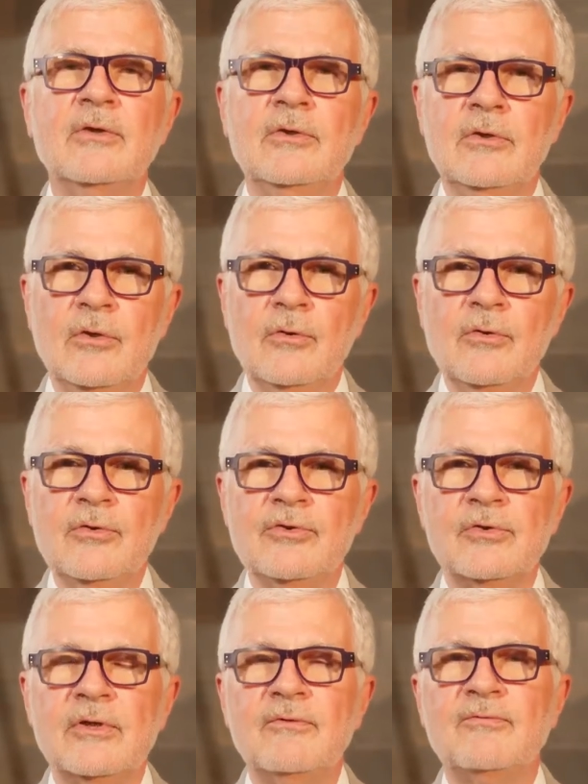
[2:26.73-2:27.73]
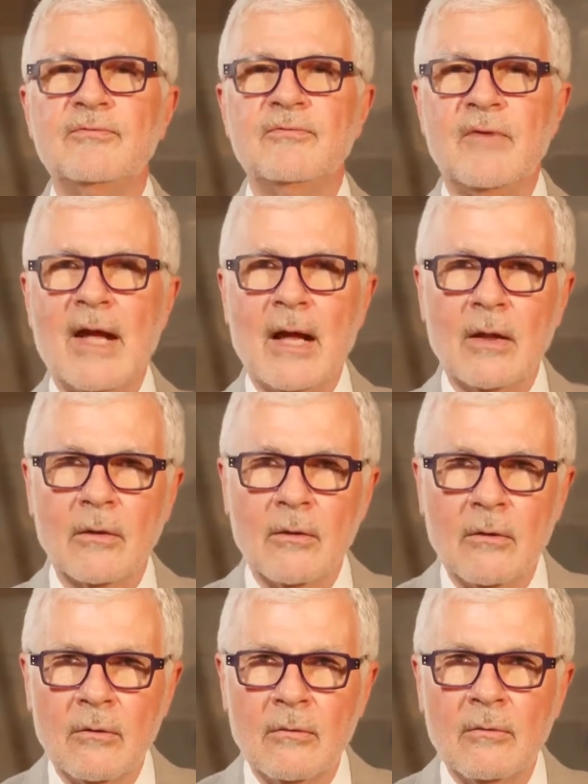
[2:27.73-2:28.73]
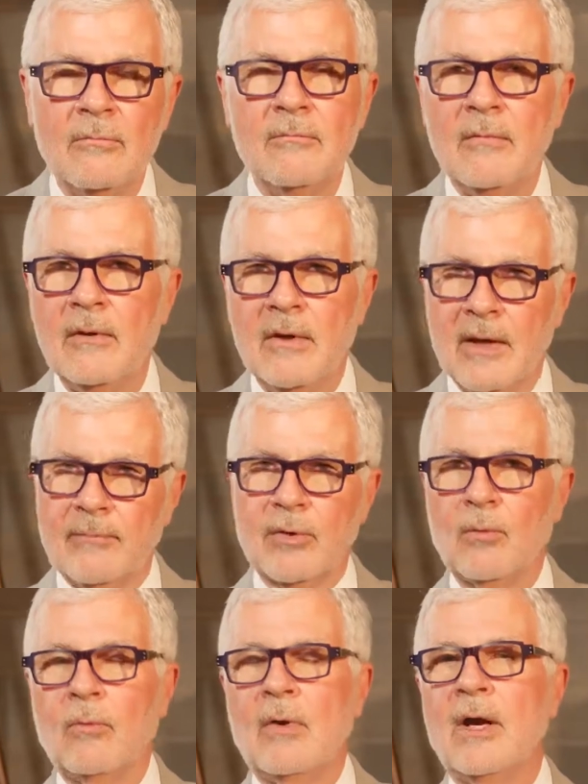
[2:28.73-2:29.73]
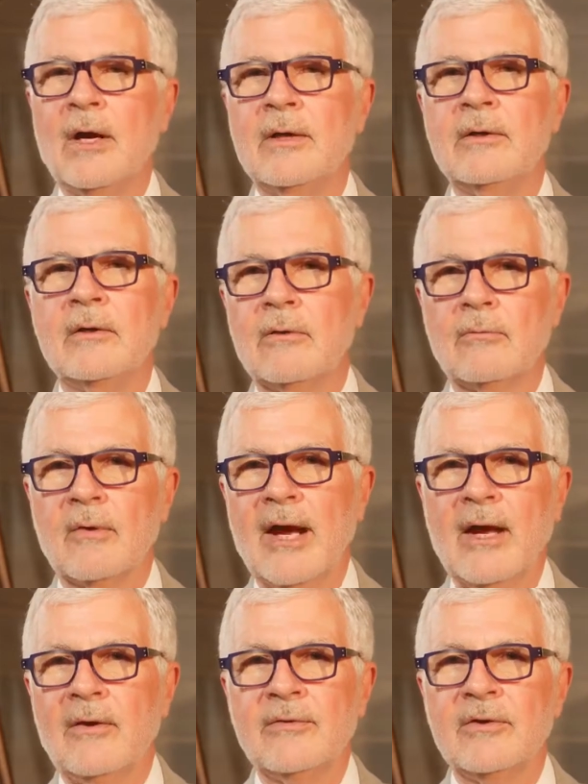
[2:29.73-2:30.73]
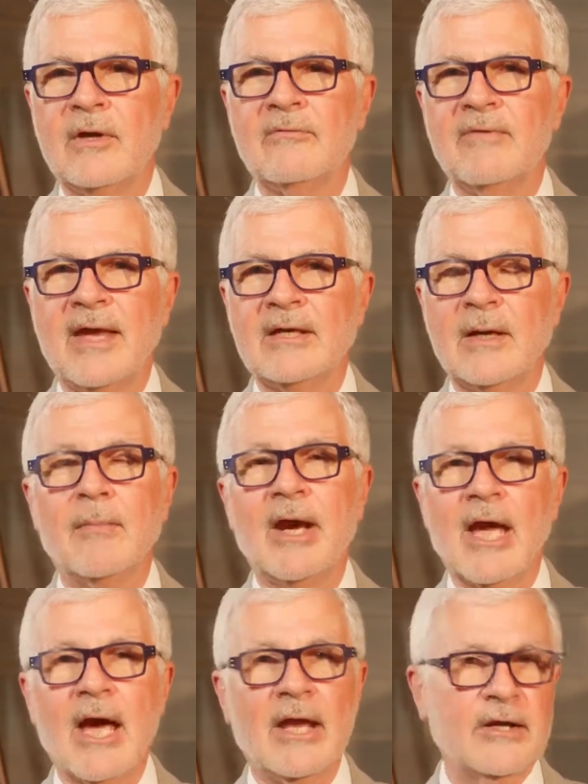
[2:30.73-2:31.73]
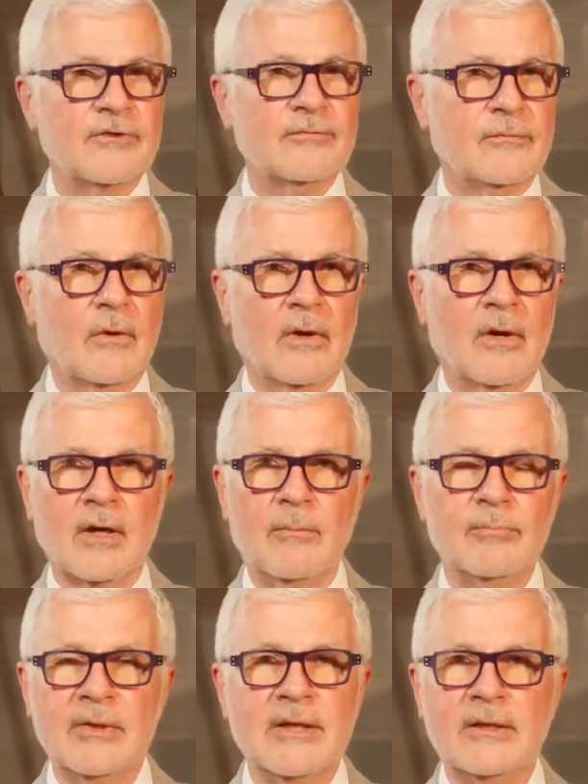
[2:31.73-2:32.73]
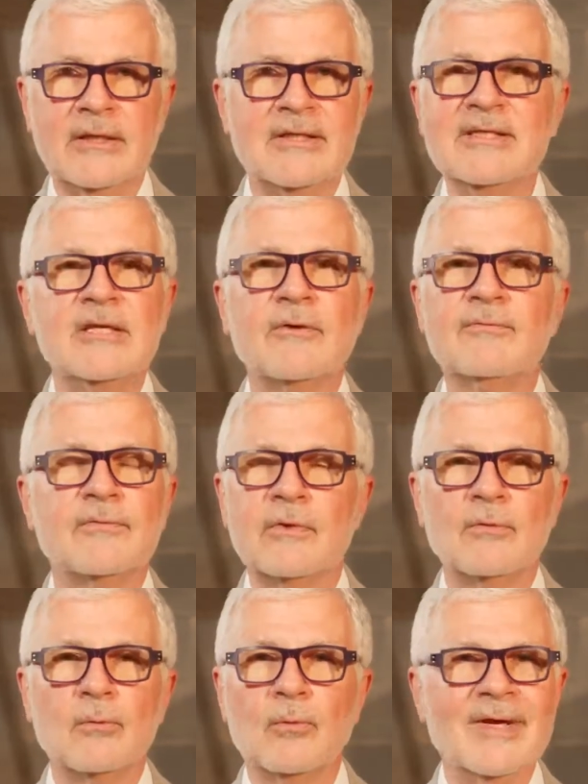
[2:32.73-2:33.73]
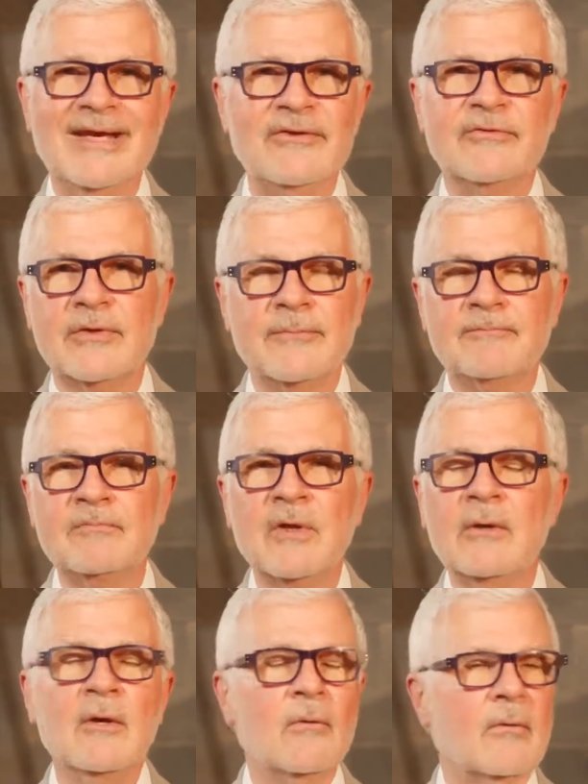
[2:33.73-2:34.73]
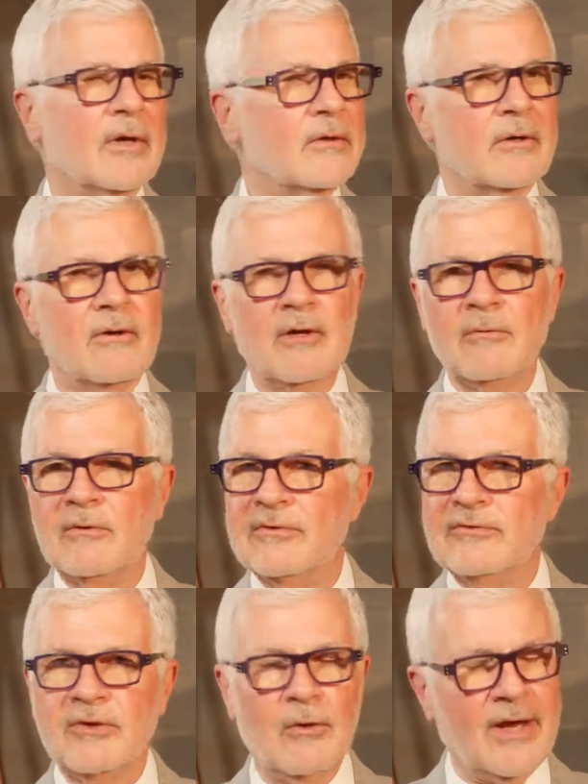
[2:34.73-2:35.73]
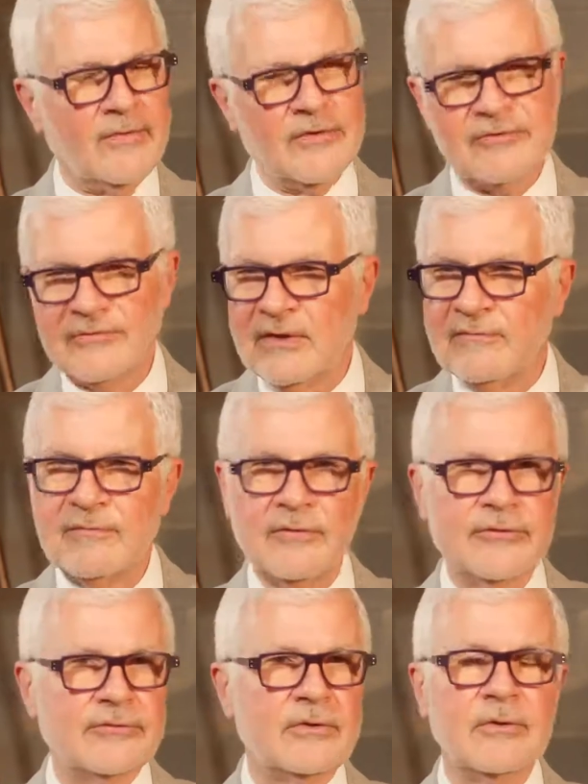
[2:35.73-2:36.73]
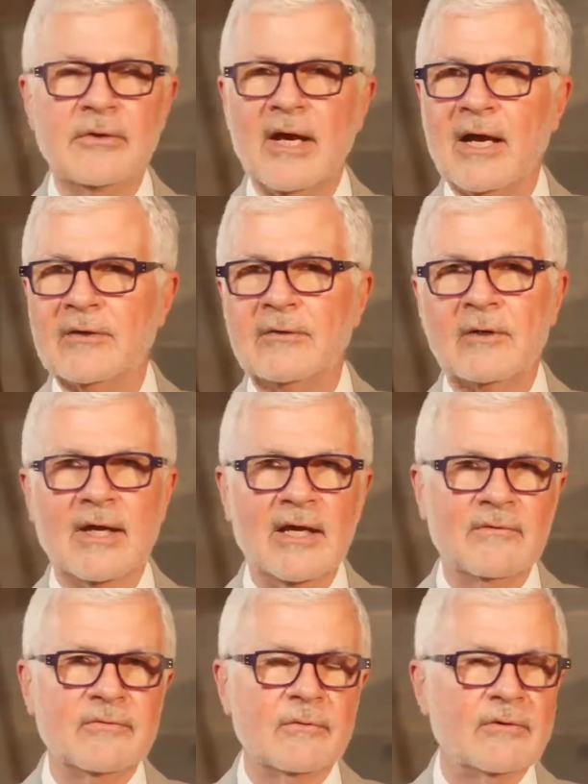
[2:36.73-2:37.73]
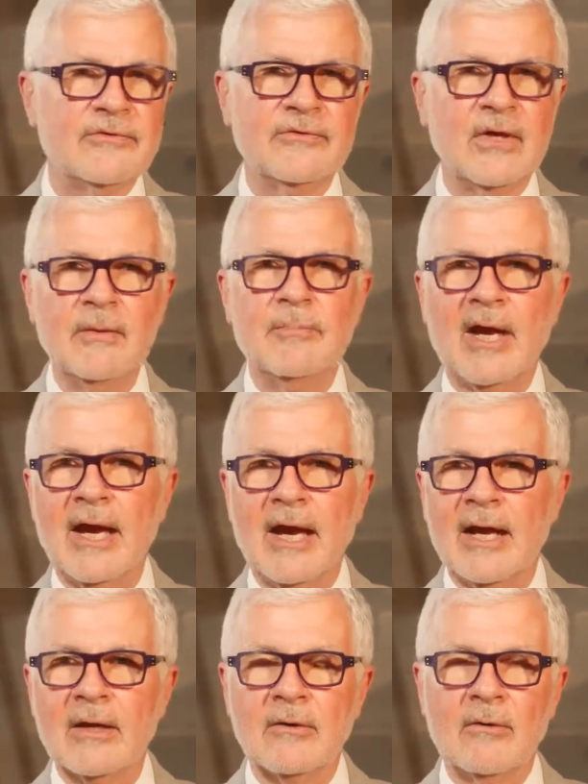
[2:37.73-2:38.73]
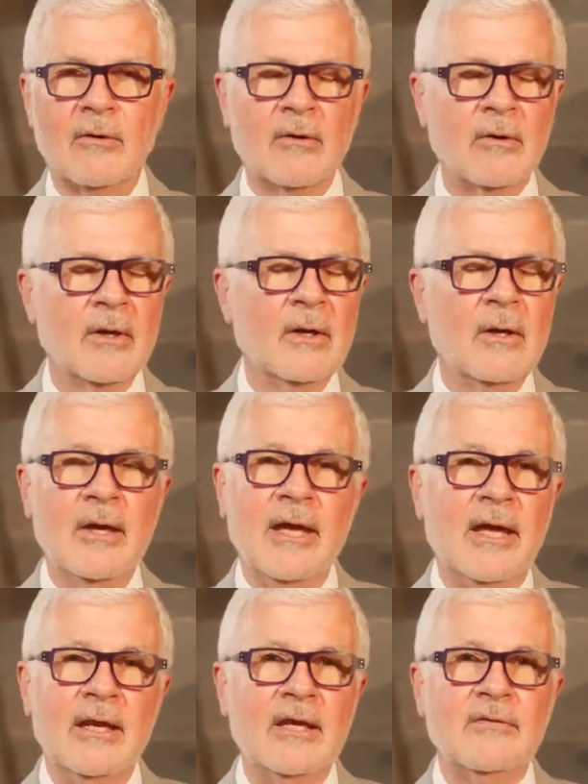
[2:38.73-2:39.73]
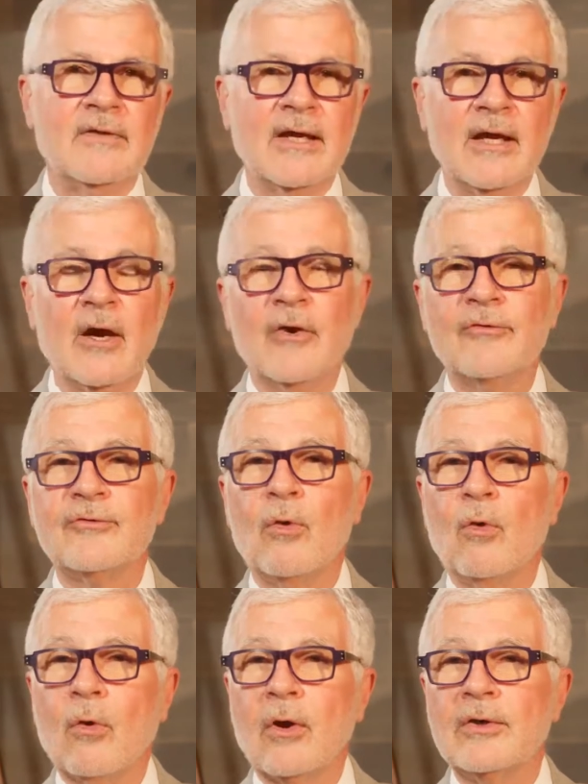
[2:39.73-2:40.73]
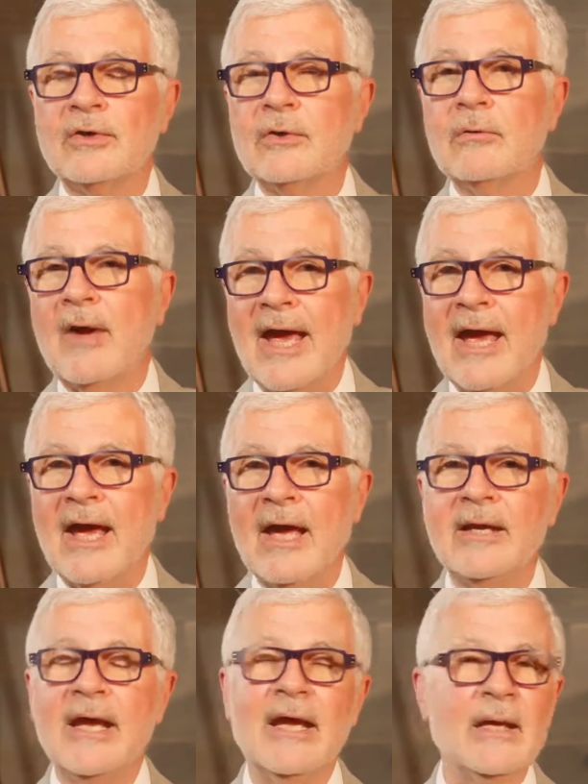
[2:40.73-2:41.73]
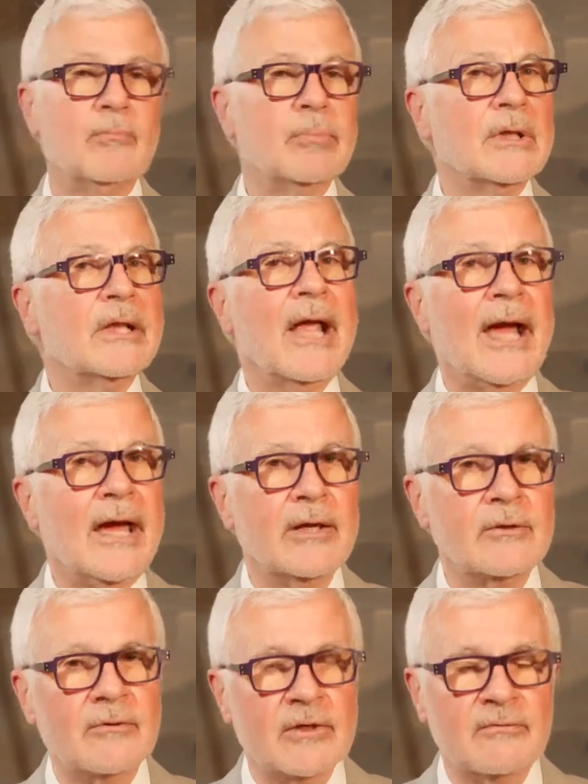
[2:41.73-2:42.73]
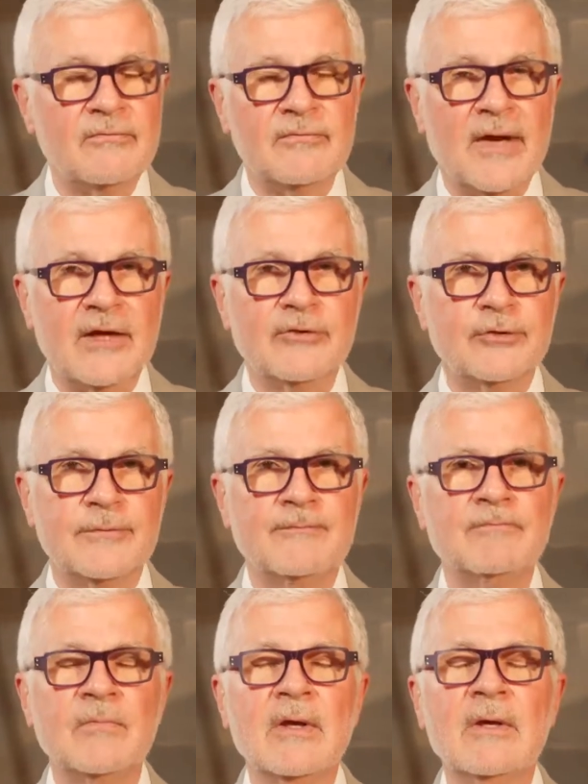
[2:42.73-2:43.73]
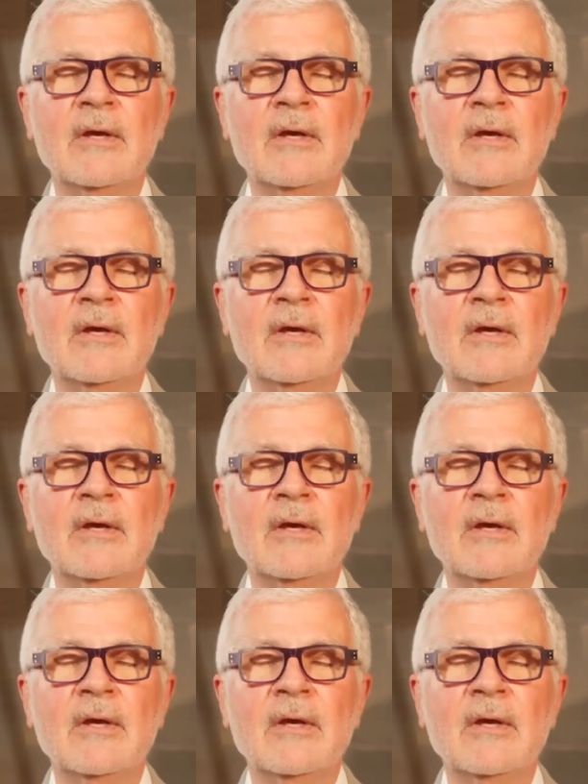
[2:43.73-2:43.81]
usually follow, number one, a round of antibiotics for a completely different reason, whether it was you had the sniffles and your doctor gave you a Z-Pak or anything else, or you had a bladder infection,